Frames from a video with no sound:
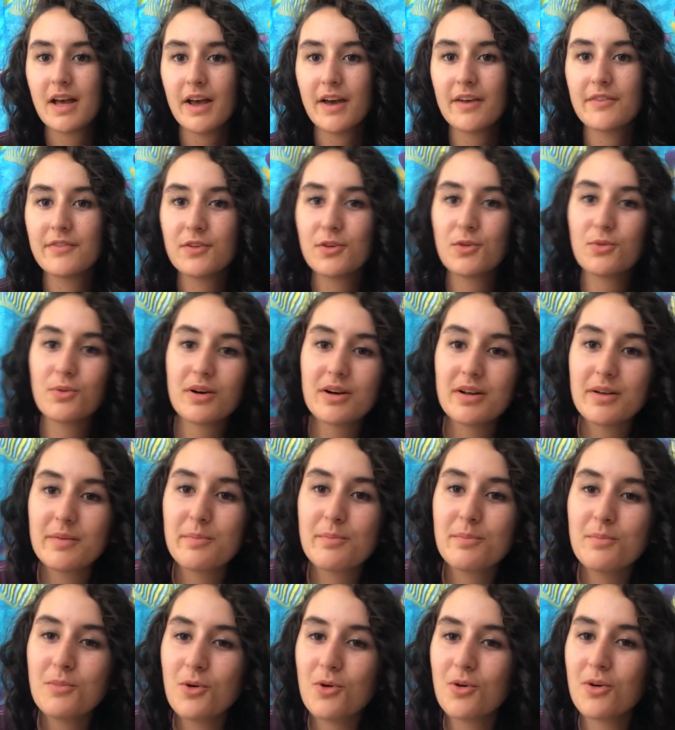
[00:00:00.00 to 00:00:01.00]
If you
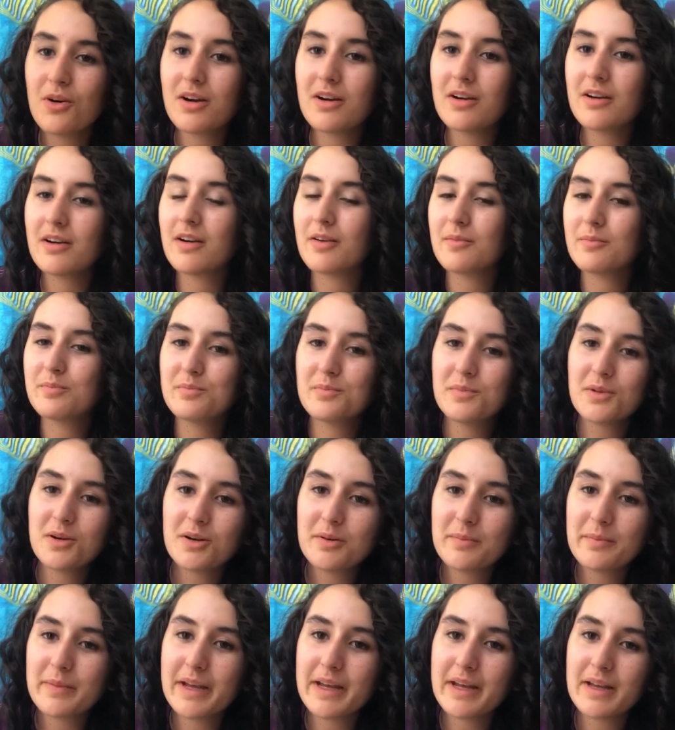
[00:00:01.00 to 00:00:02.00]
want more
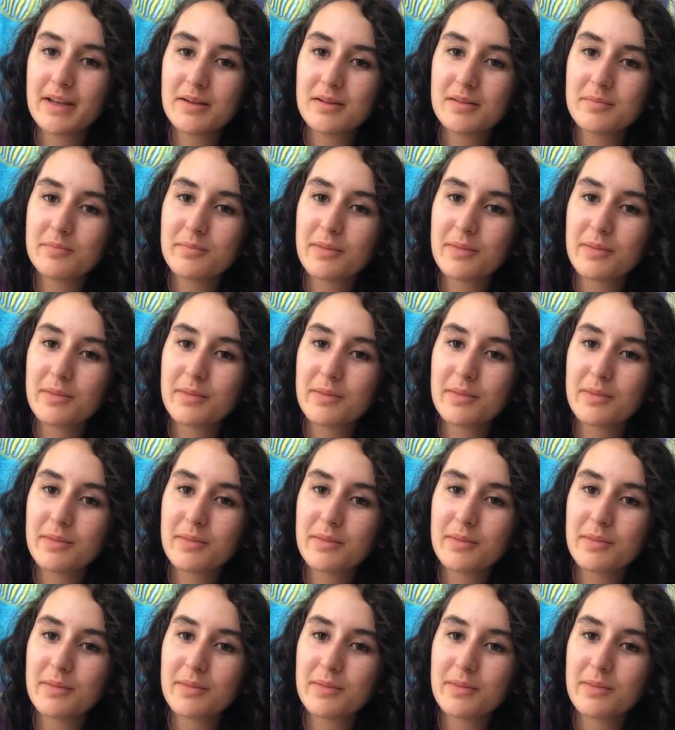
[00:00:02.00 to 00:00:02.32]
Mermaid